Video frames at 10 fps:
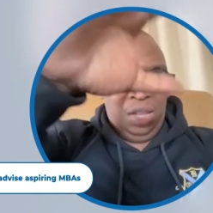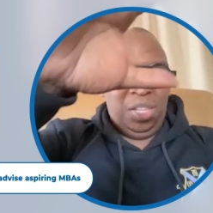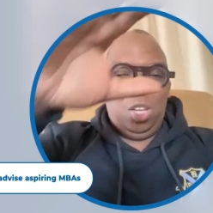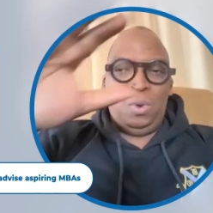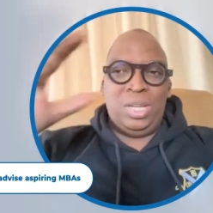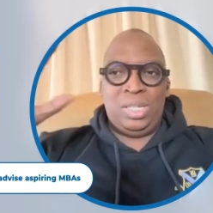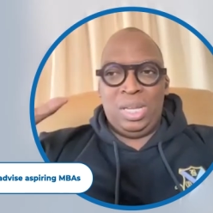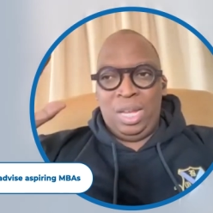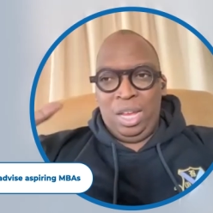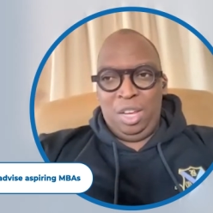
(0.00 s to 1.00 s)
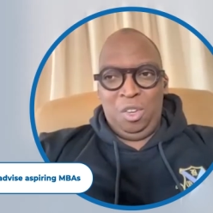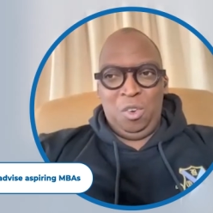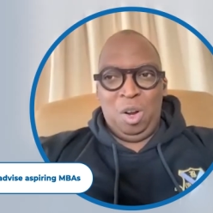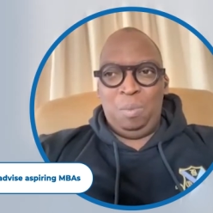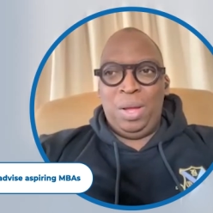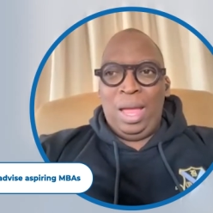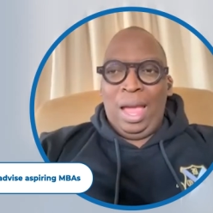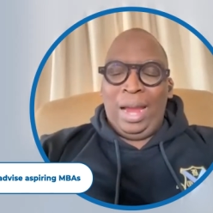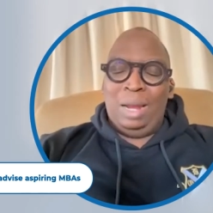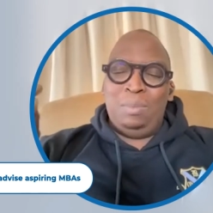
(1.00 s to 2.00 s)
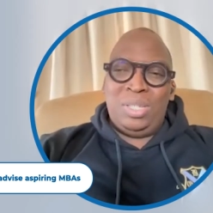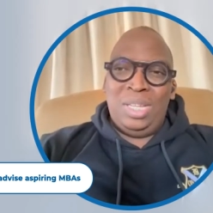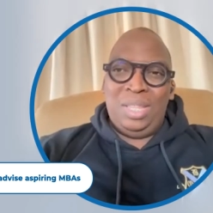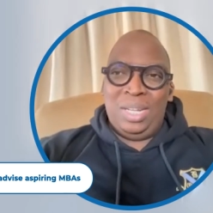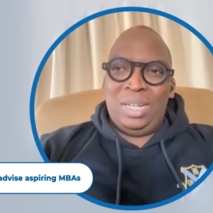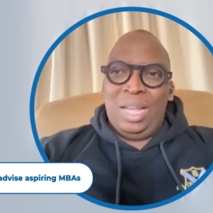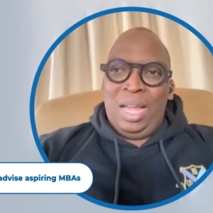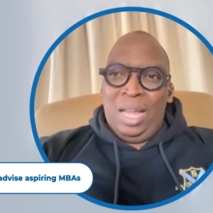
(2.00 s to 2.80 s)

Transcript: in the US, in Europe, and I'm seeing that